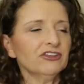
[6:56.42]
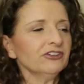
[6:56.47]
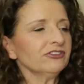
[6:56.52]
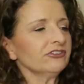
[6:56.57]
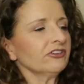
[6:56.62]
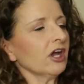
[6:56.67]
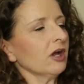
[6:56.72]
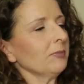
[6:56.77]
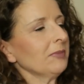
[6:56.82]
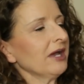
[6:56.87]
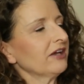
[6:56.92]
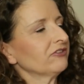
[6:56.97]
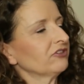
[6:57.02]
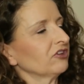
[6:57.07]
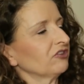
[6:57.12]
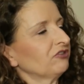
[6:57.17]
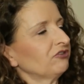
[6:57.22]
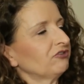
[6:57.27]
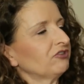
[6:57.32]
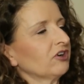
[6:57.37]
This top has
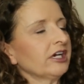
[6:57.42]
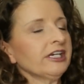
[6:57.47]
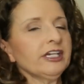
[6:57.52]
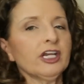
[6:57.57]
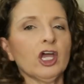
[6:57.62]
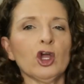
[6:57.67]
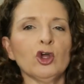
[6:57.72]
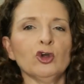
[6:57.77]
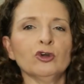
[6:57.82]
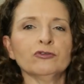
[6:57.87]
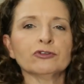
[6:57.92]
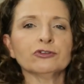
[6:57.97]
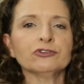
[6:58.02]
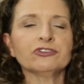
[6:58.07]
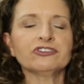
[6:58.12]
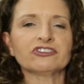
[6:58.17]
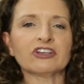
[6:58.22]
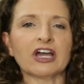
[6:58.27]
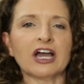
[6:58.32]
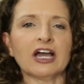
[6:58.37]
a fun,
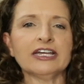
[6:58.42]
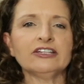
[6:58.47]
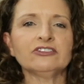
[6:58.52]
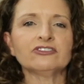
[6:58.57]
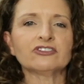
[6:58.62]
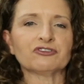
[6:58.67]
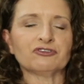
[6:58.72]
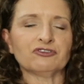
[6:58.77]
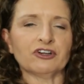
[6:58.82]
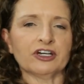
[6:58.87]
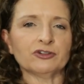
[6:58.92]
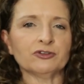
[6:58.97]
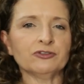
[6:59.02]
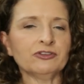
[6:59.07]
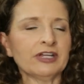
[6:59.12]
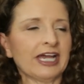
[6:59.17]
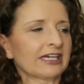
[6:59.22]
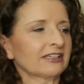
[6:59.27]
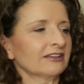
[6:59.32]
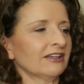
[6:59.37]
oversized funnel
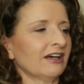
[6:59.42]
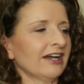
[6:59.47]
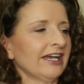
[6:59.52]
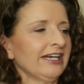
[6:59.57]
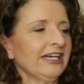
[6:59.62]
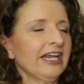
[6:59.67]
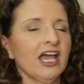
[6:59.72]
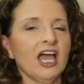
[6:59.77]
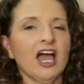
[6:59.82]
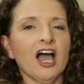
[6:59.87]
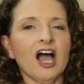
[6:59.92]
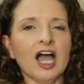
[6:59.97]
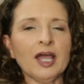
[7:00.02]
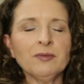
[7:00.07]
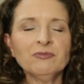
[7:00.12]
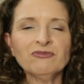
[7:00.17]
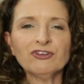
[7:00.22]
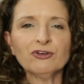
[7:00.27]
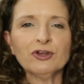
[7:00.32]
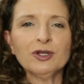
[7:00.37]
neckline.
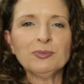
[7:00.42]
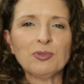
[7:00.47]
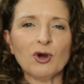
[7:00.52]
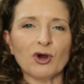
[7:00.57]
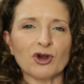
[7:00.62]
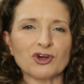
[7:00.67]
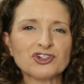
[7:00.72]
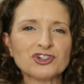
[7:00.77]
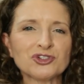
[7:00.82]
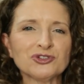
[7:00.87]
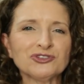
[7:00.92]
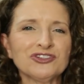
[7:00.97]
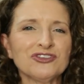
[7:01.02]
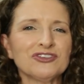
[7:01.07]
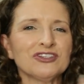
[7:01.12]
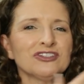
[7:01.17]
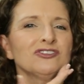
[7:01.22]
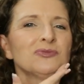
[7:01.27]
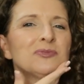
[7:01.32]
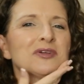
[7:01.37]
I'm very partial to
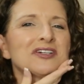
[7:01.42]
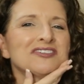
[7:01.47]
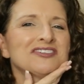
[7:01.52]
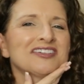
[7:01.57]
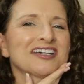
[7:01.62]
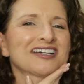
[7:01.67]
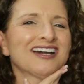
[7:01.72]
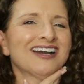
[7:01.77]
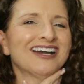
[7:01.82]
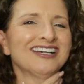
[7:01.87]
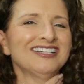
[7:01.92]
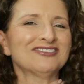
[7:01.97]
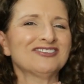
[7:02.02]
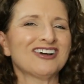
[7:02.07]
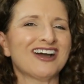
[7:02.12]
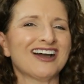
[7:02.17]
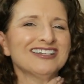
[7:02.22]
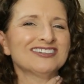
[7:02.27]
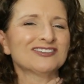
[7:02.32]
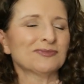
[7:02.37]
this because it kind of
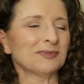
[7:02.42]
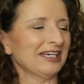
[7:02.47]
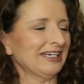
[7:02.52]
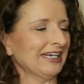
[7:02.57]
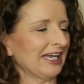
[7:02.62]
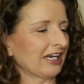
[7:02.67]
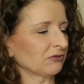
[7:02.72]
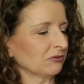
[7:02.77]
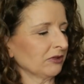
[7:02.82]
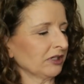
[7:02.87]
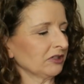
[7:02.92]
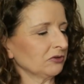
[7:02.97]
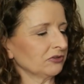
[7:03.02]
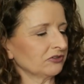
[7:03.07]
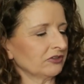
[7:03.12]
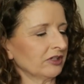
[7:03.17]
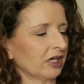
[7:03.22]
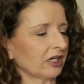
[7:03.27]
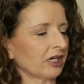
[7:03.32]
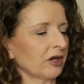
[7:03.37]
hides my neck
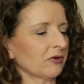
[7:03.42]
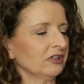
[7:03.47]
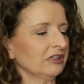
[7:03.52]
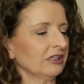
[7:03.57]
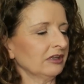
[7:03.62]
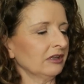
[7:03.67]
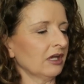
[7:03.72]
wrinkles, not going to